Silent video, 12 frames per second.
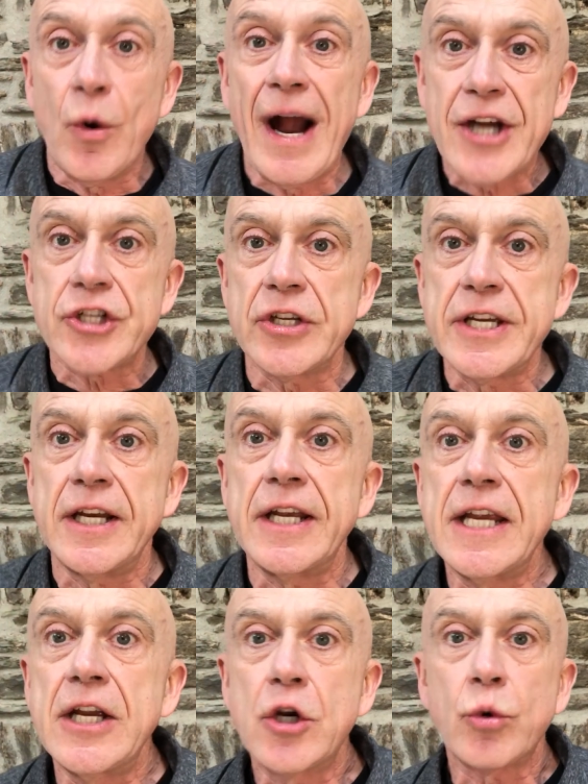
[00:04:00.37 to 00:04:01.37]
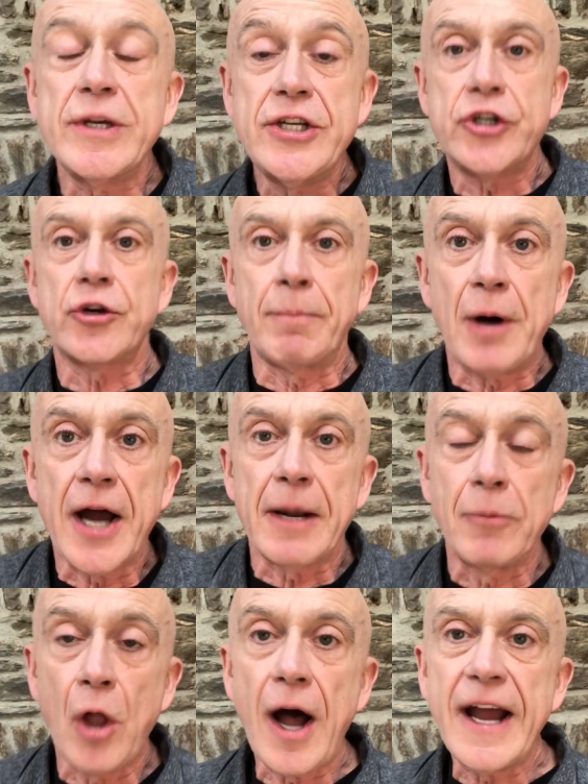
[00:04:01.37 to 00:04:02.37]
you actually can increase your
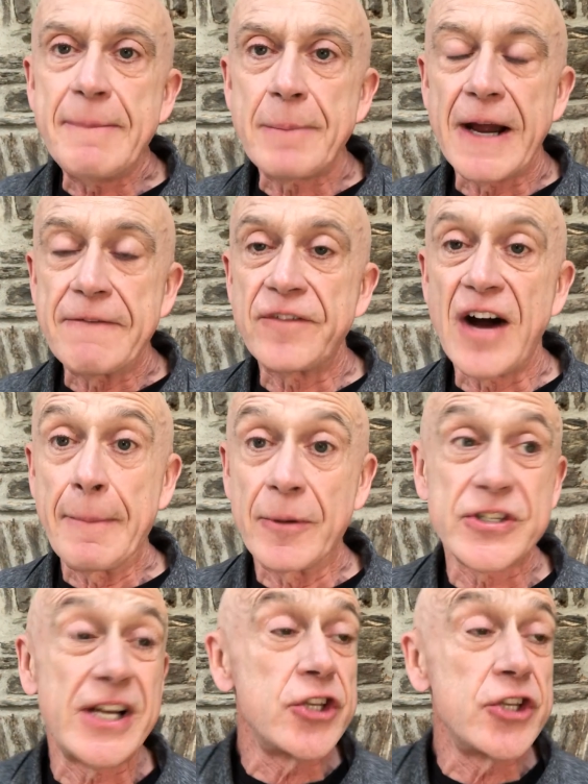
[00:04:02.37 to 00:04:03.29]
bottom line by 5%.